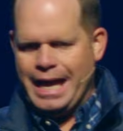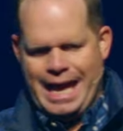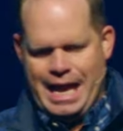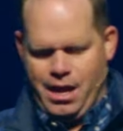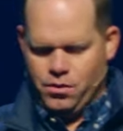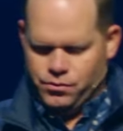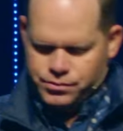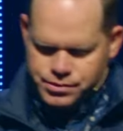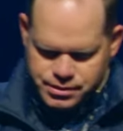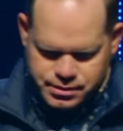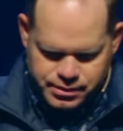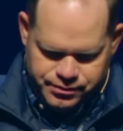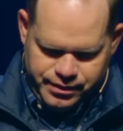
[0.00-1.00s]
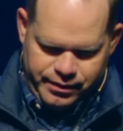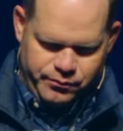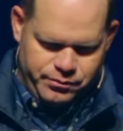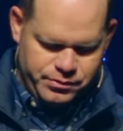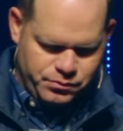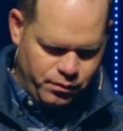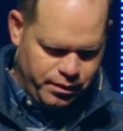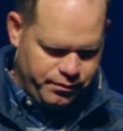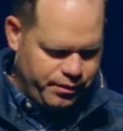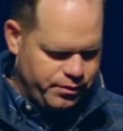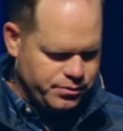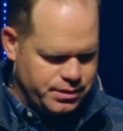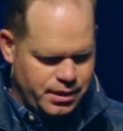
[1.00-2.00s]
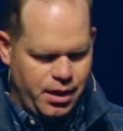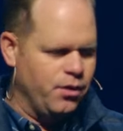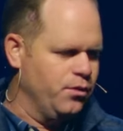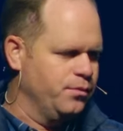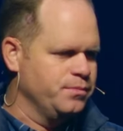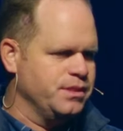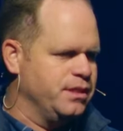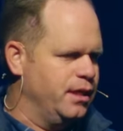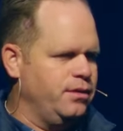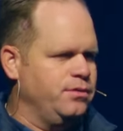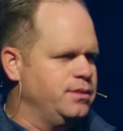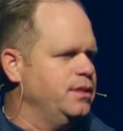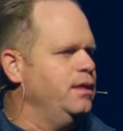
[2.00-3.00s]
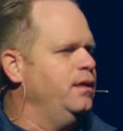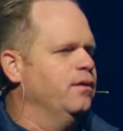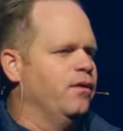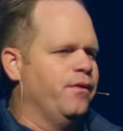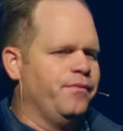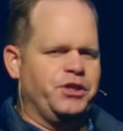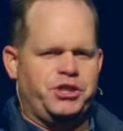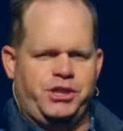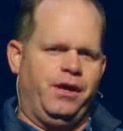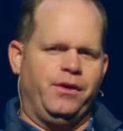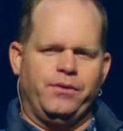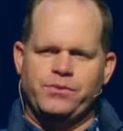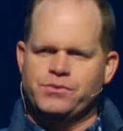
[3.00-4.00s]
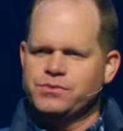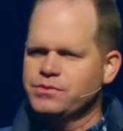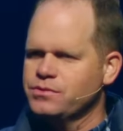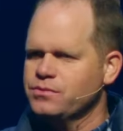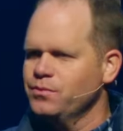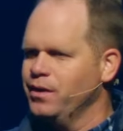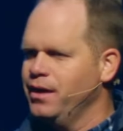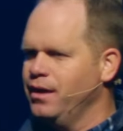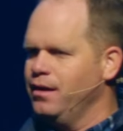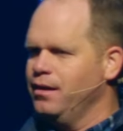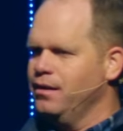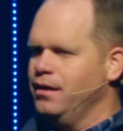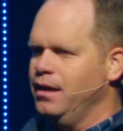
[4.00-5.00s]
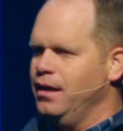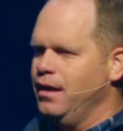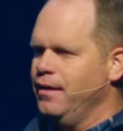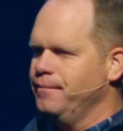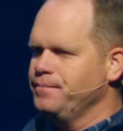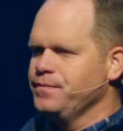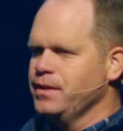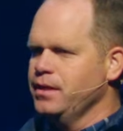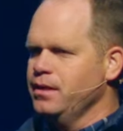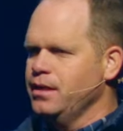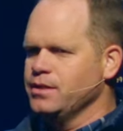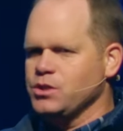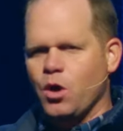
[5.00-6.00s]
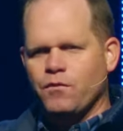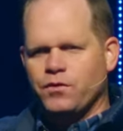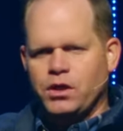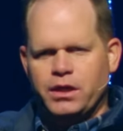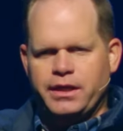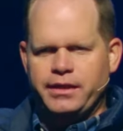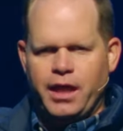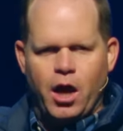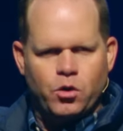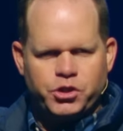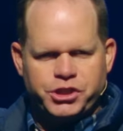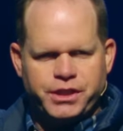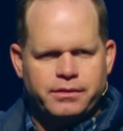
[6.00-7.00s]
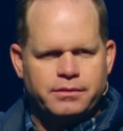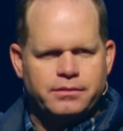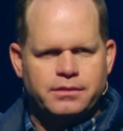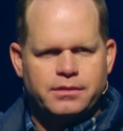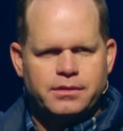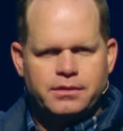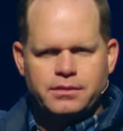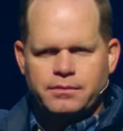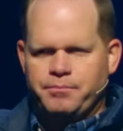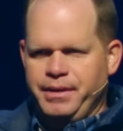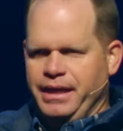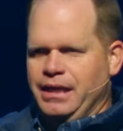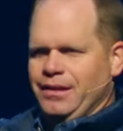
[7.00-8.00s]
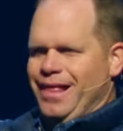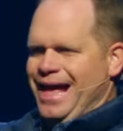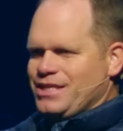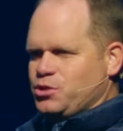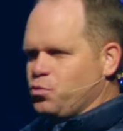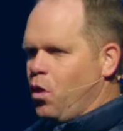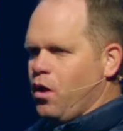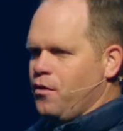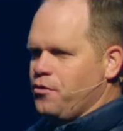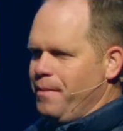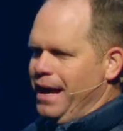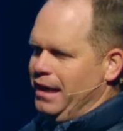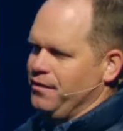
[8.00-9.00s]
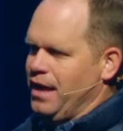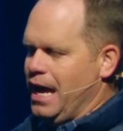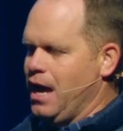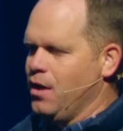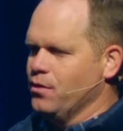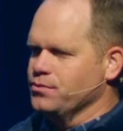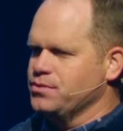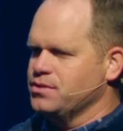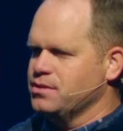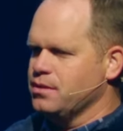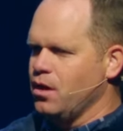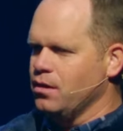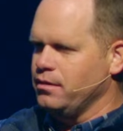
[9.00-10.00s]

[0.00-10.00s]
a house that was one of those homes that you see on the shows where uh, it's overlooking the ocean, big glass wall in the back of the house.